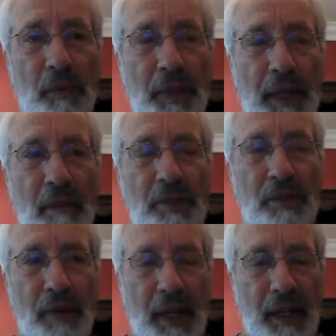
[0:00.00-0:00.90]
come to
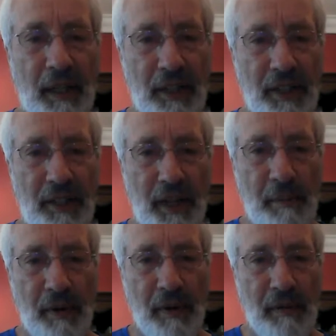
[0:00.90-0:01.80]
recognize a
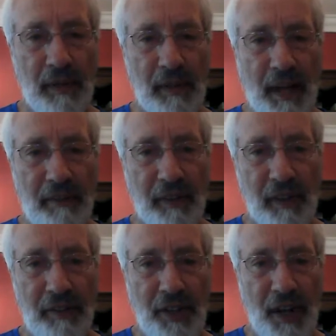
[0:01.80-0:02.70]
deeper level
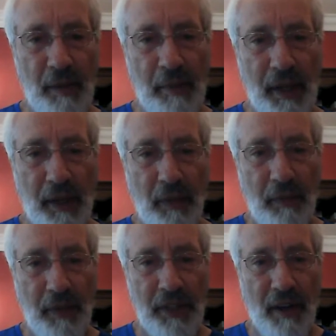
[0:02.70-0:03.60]
of shared being when
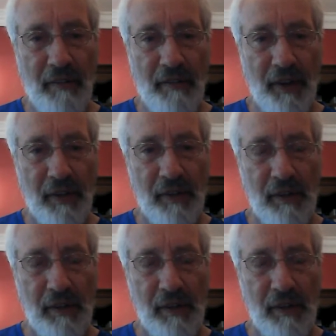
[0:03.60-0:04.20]
we suffer.